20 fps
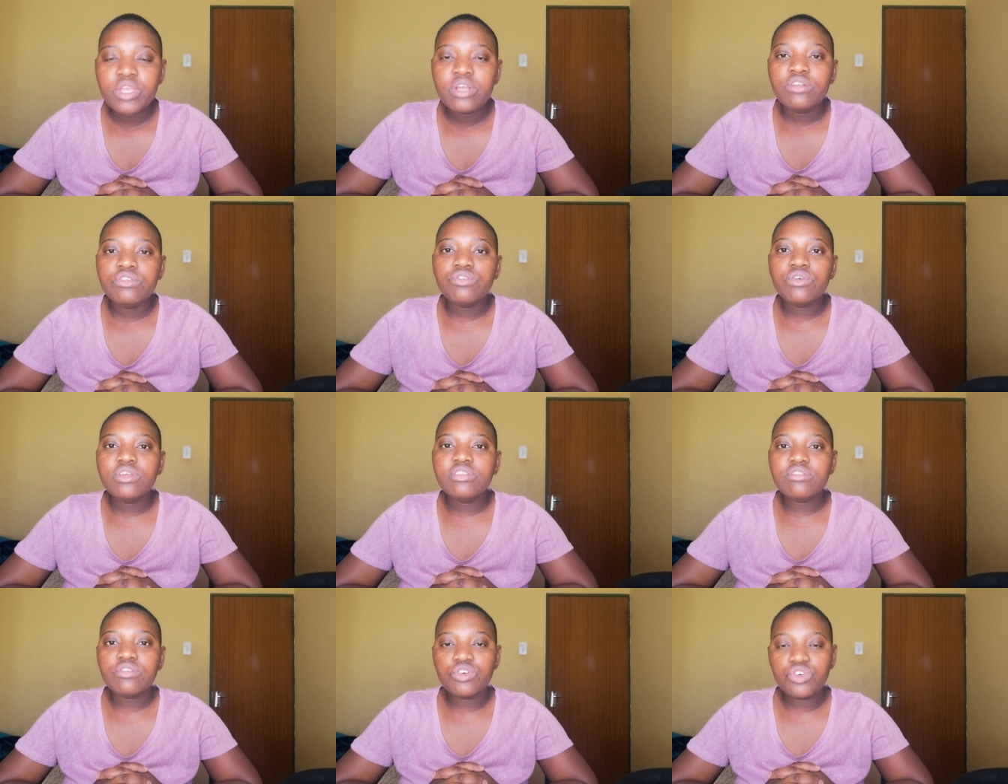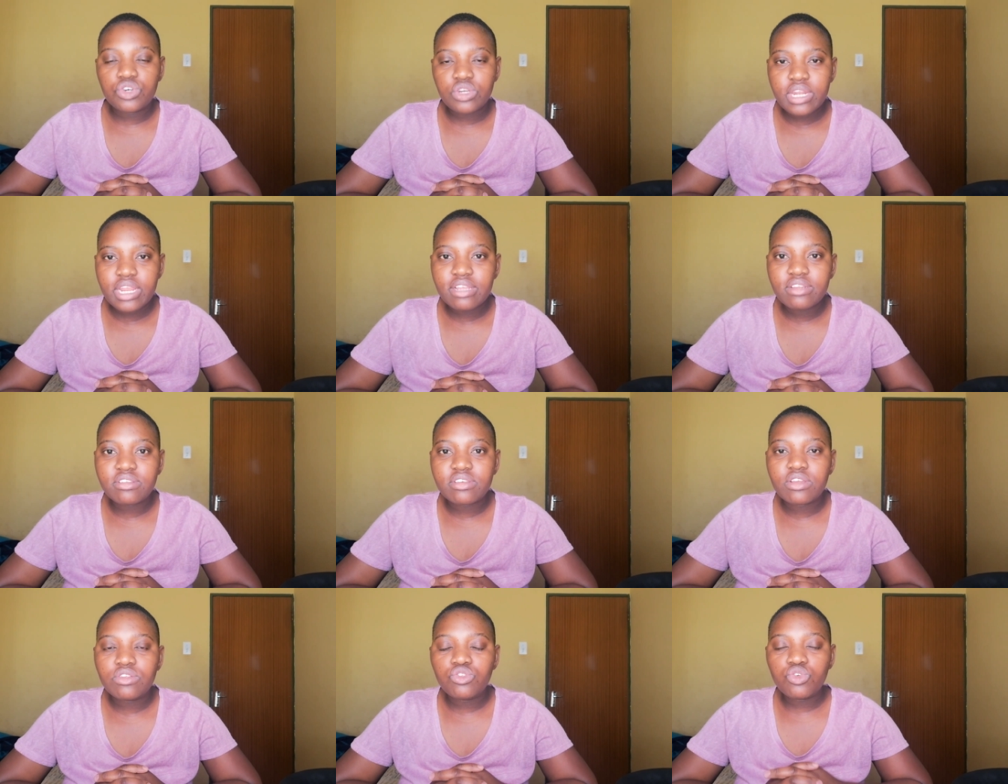So it's a good
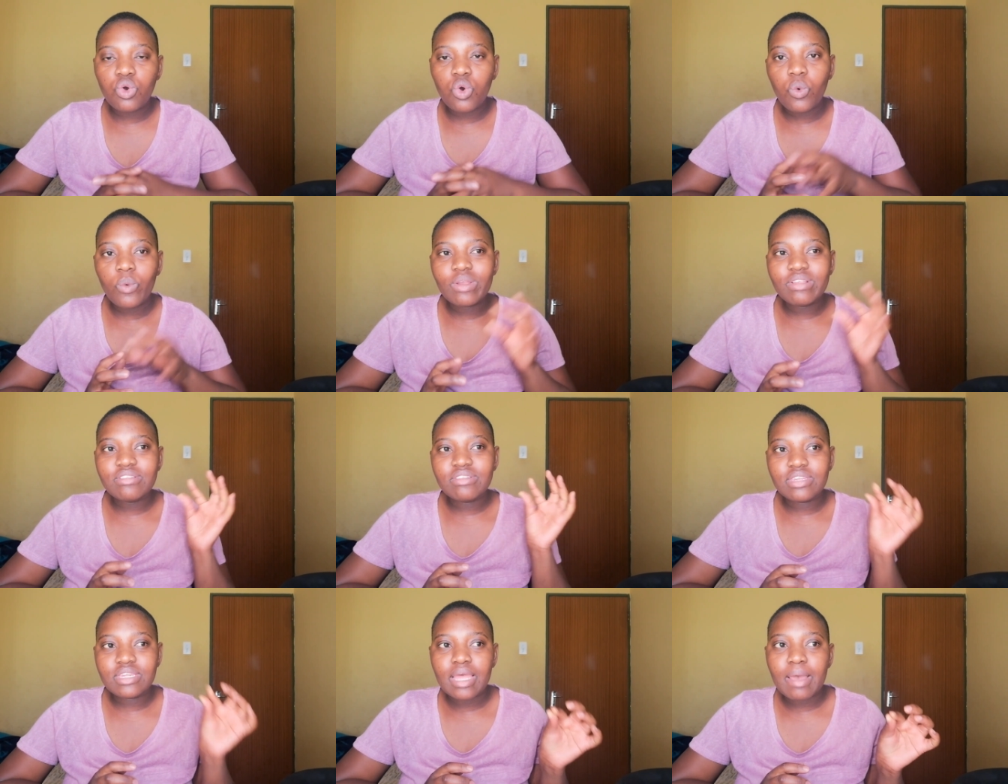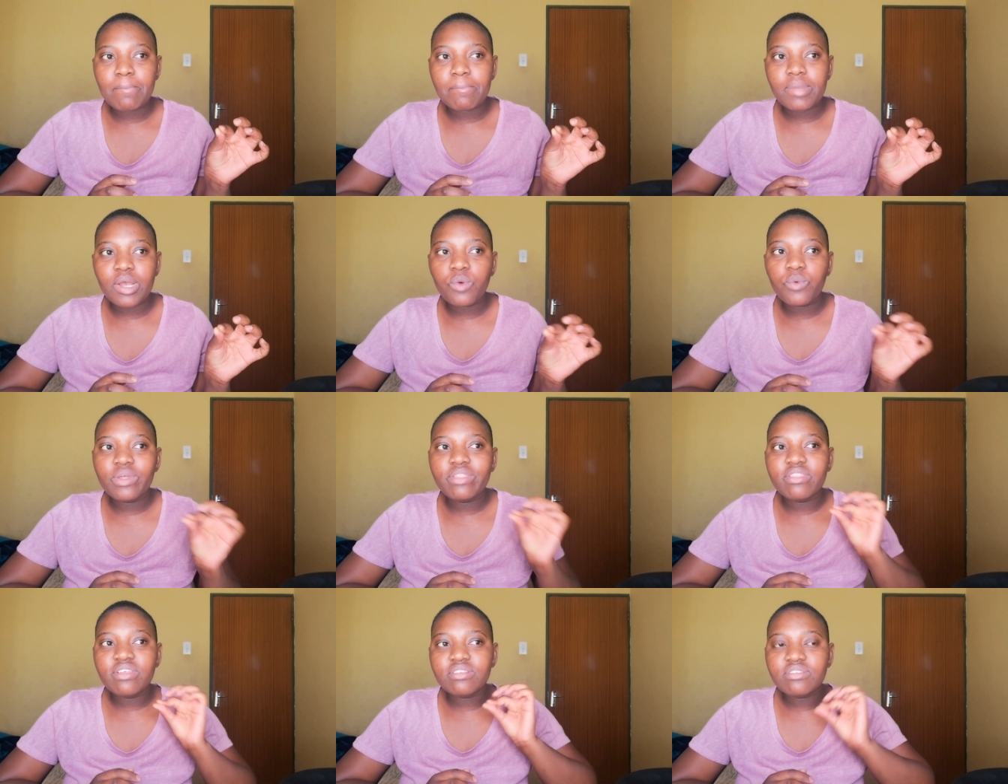idea to always number.
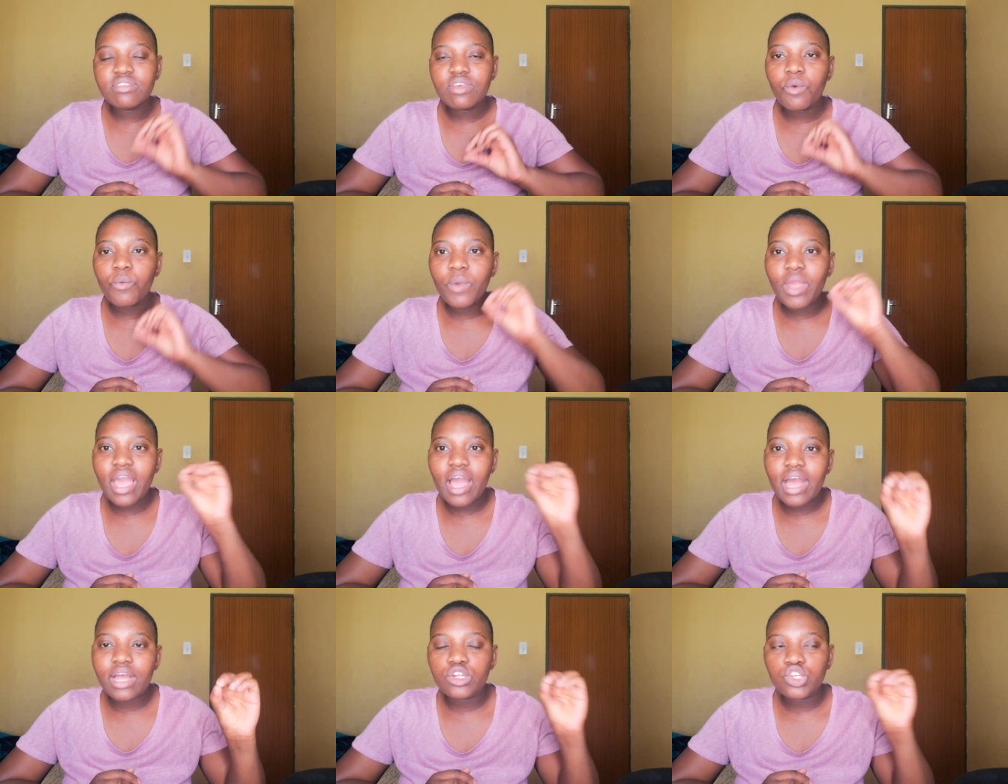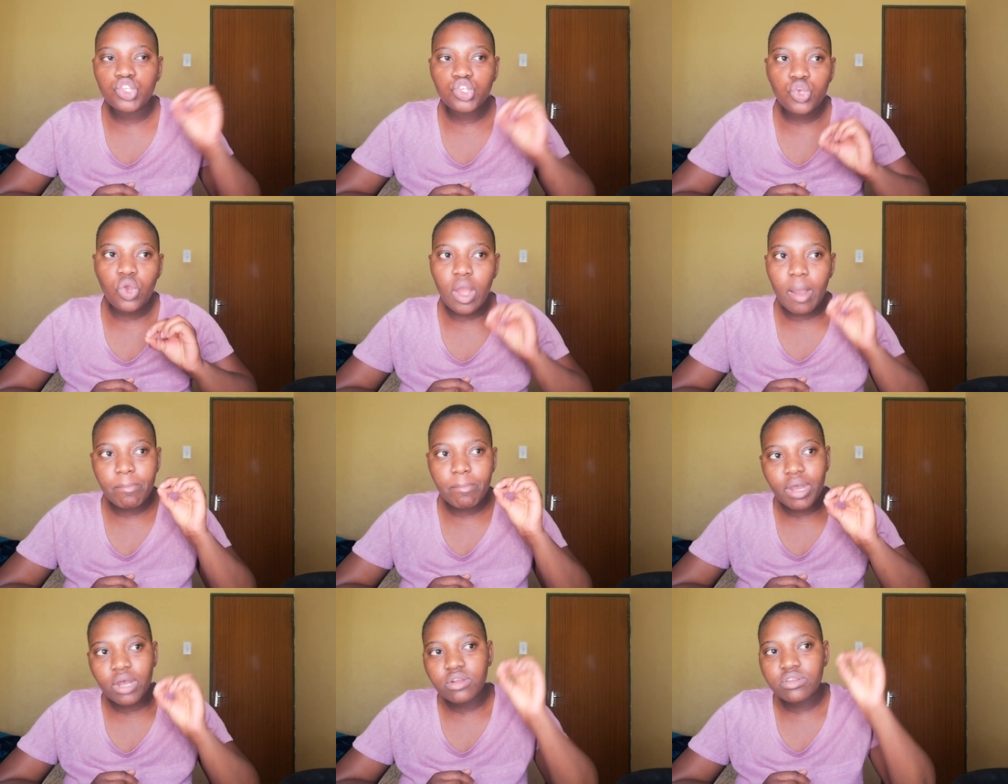When they say we are unsure
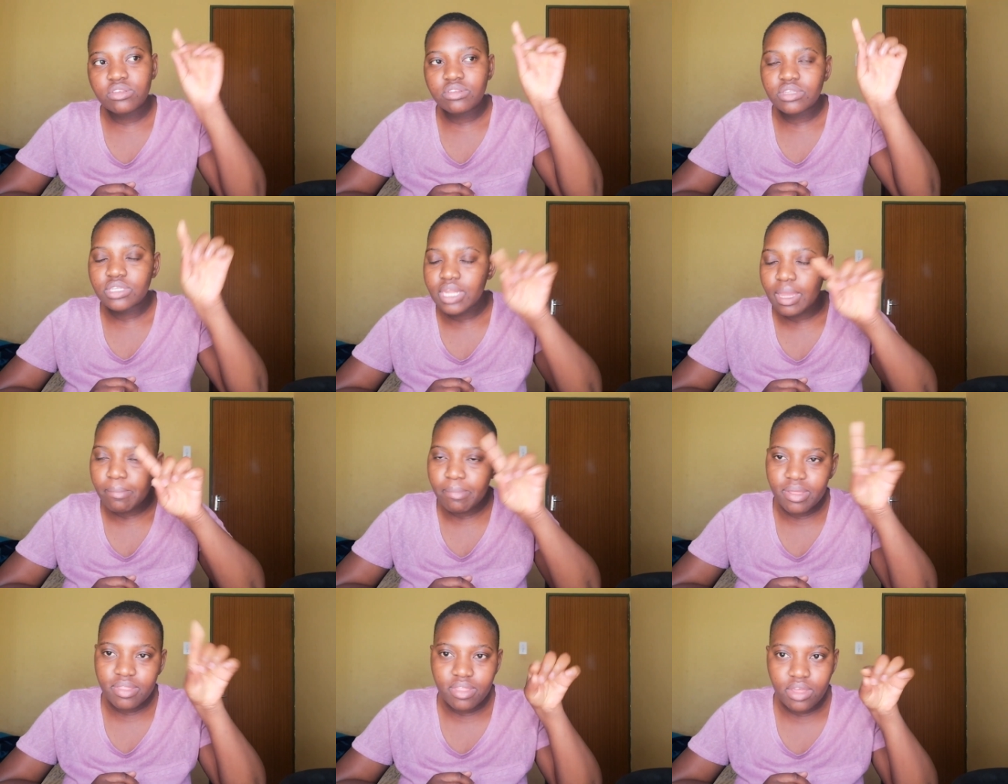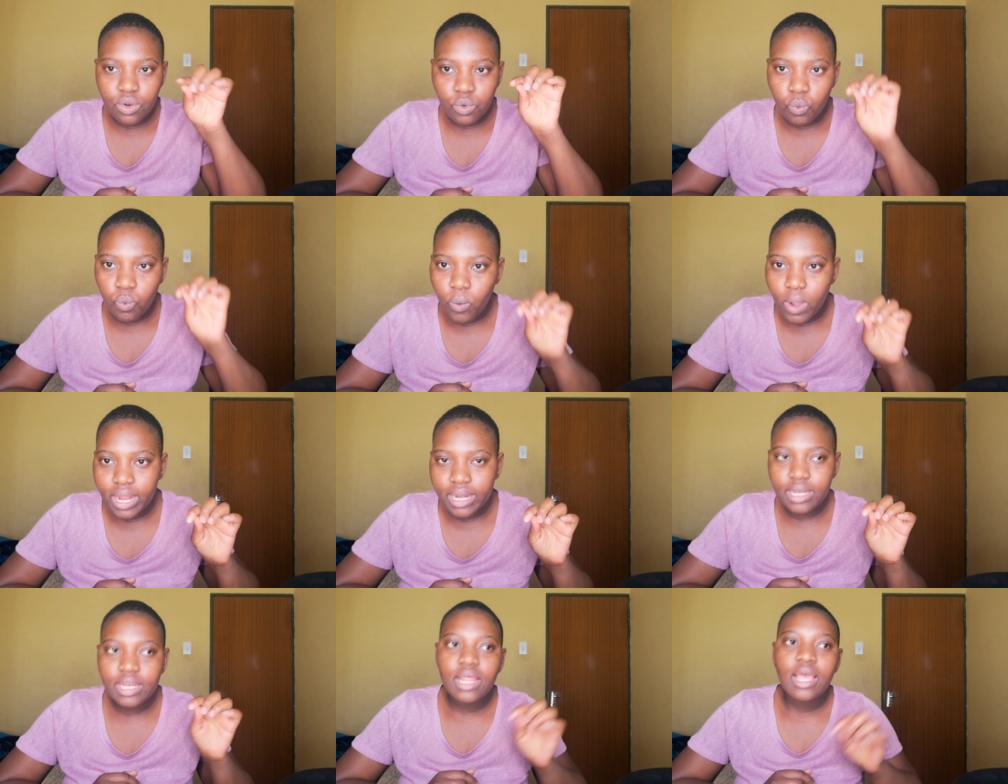about, number that
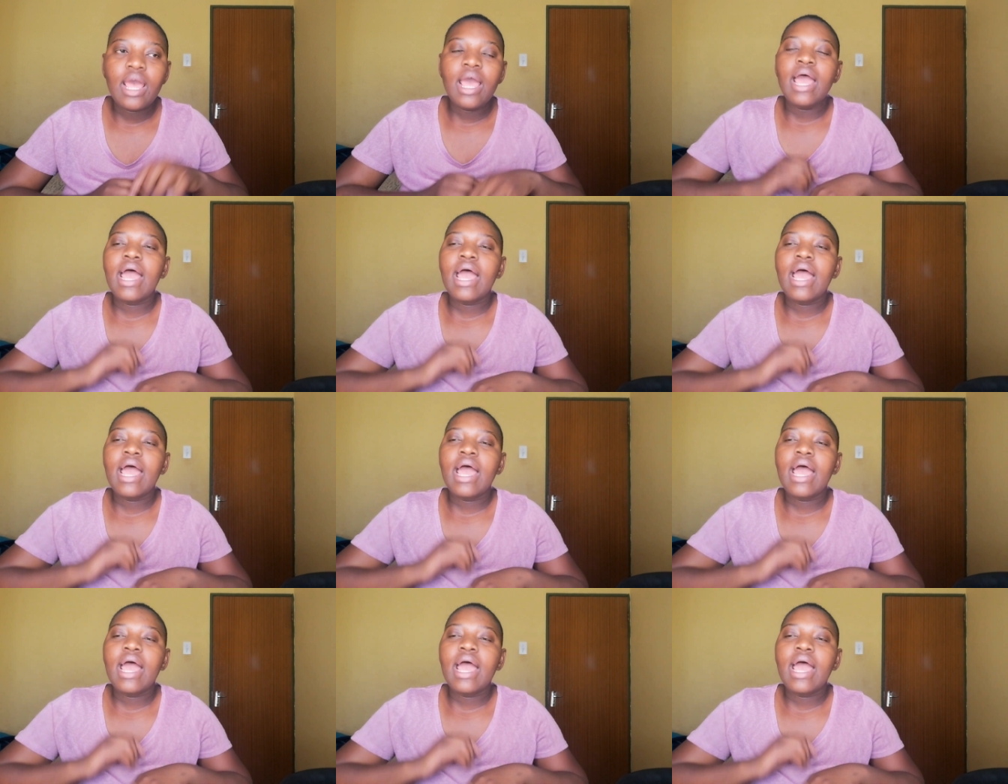1,